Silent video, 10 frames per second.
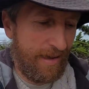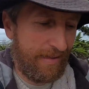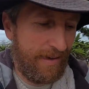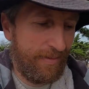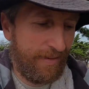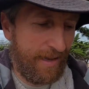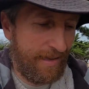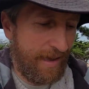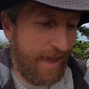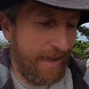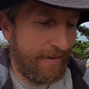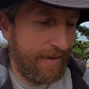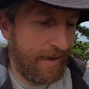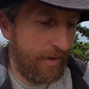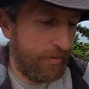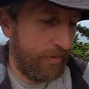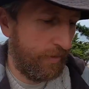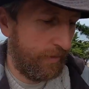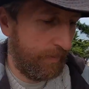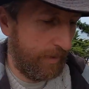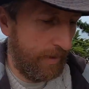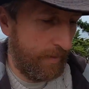I think it was like the 1800s or something.